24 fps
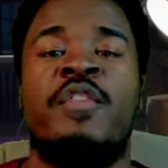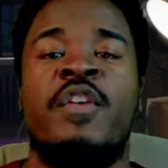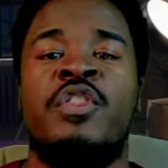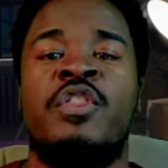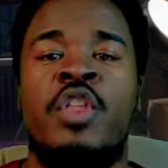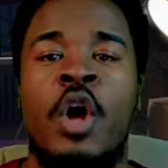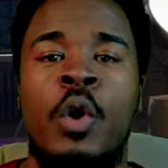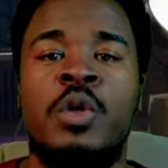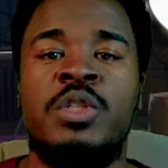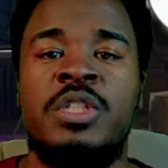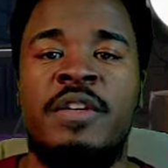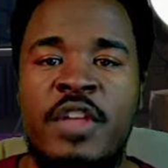For
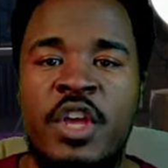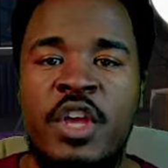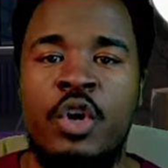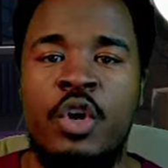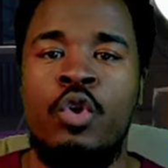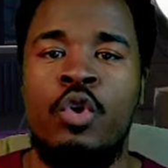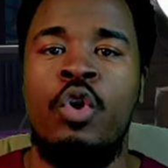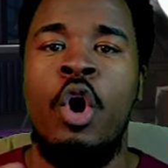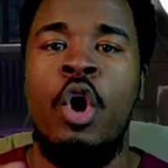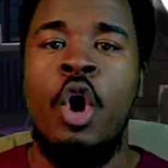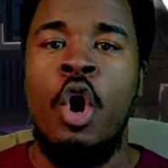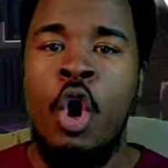those of
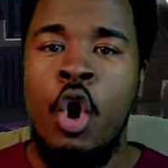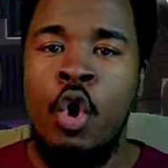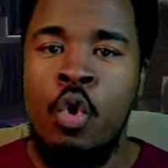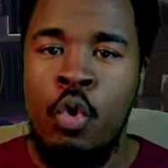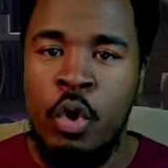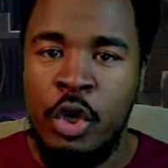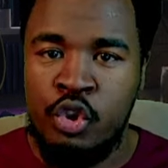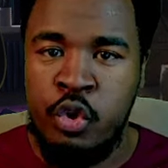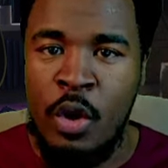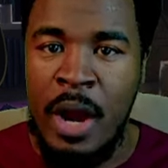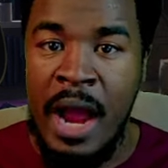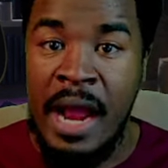you
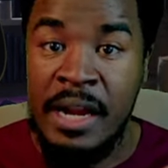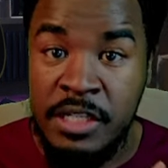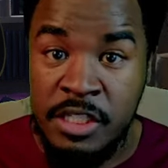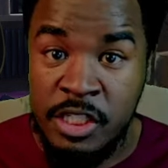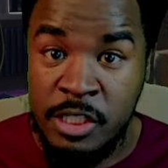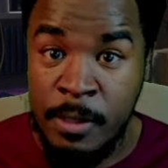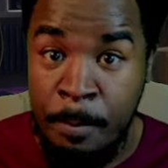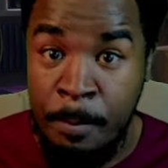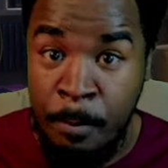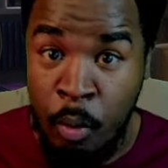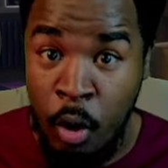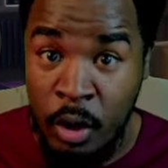who are trying
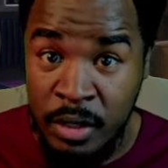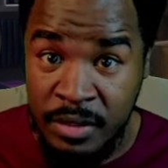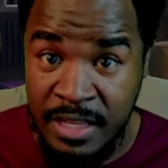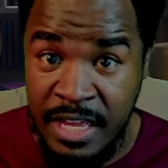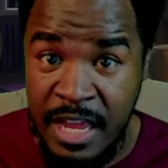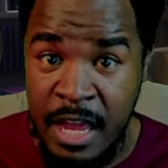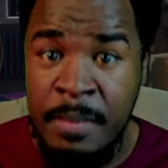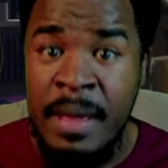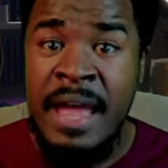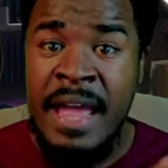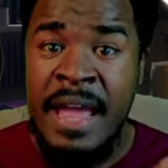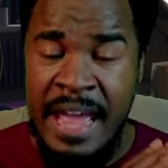to support
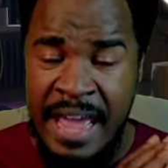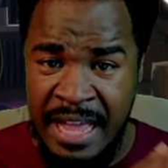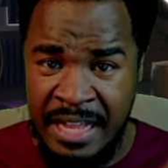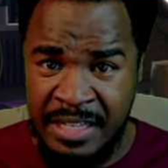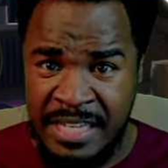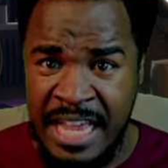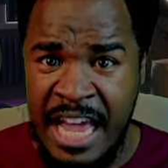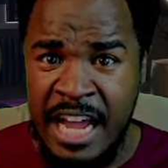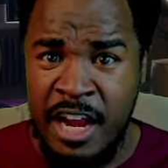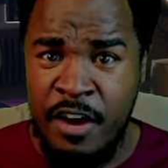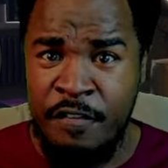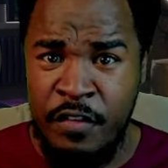them
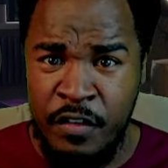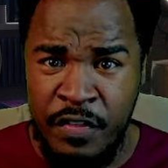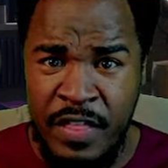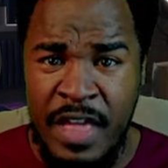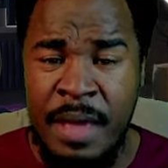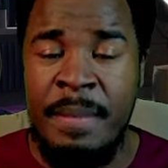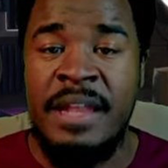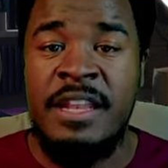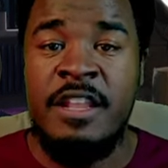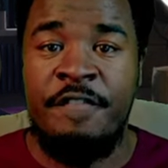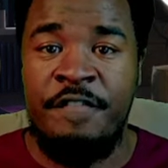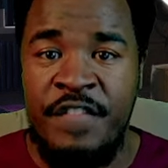and take it for
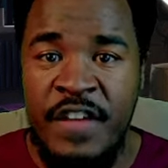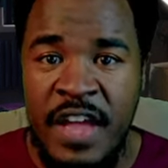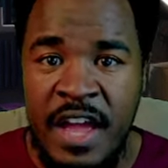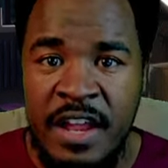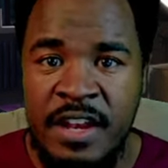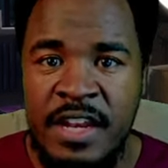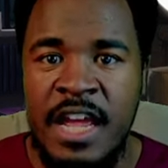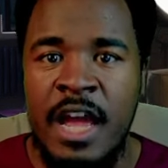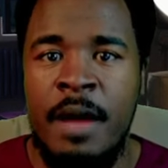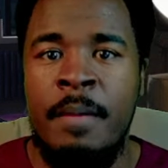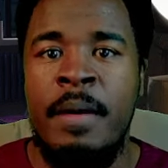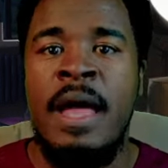them and
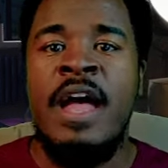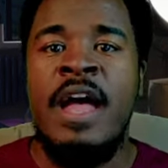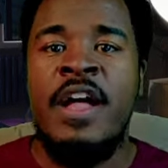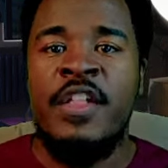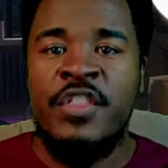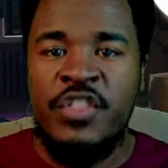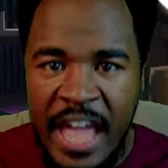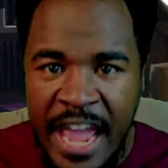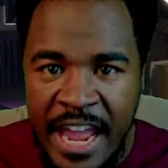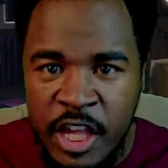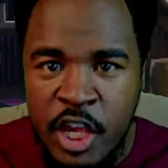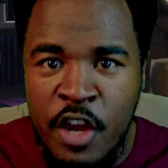defend them,
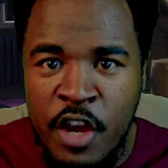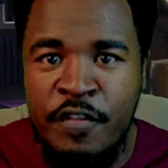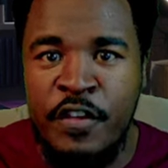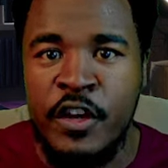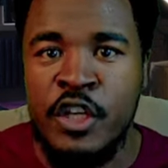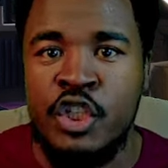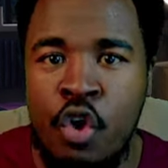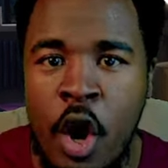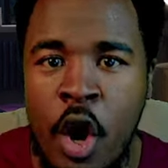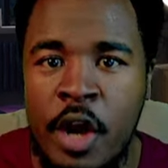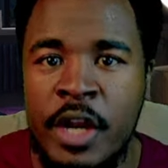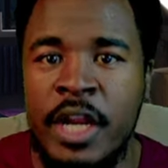thank you
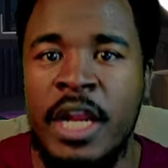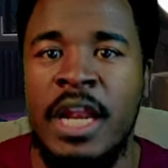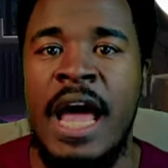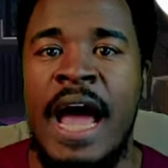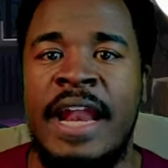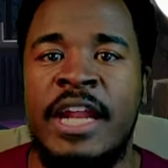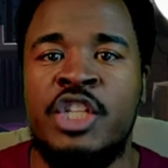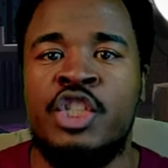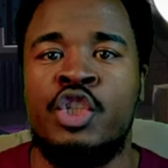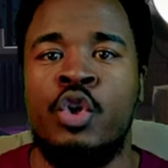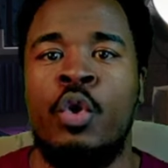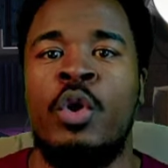for drawing the
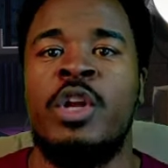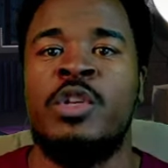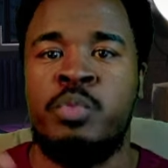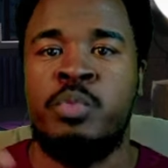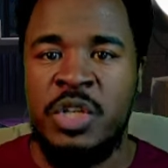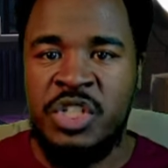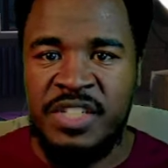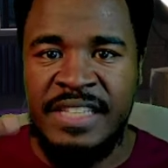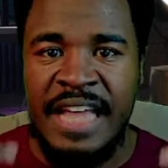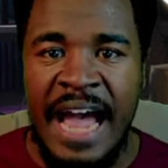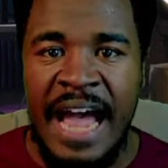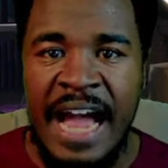line and showing us
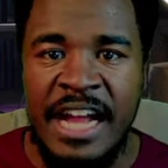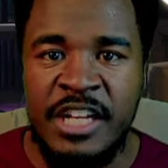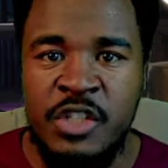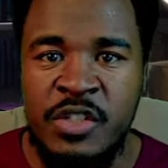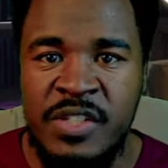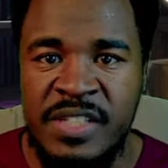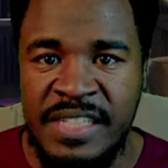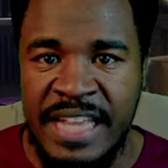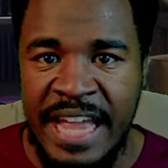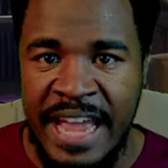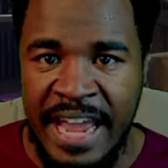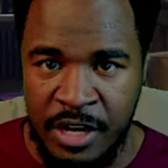which side
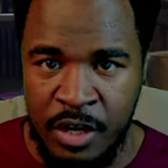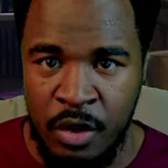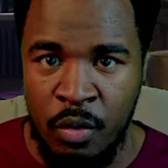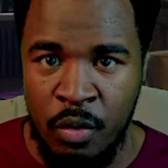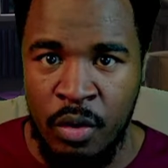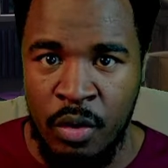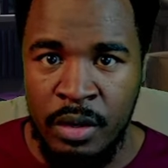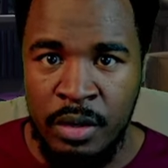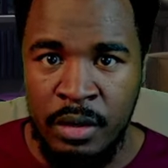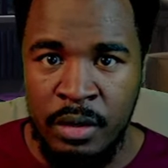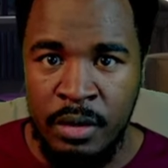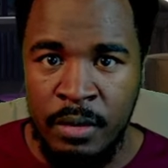you stand
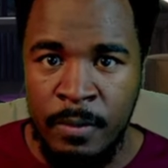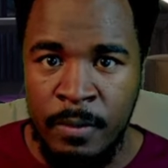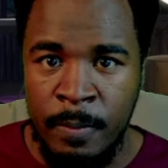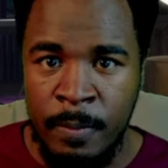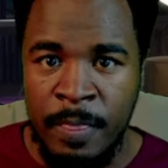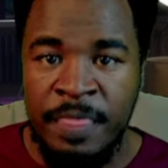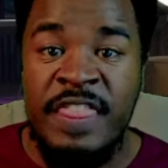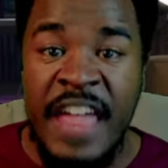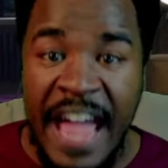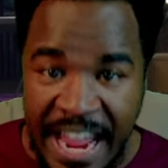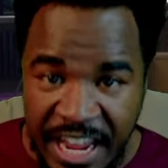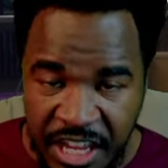on.
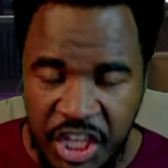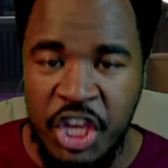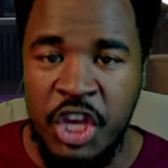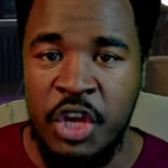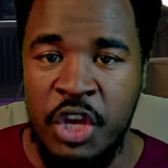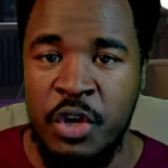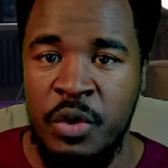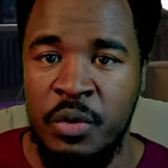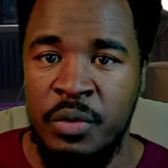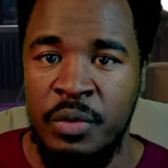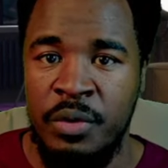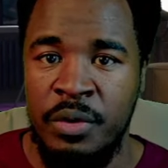Thank
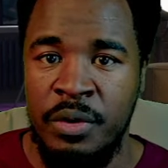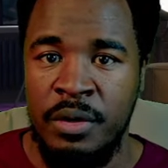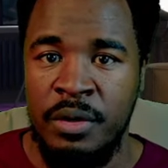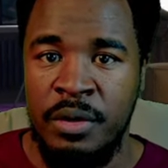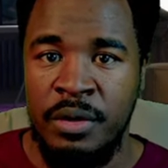you.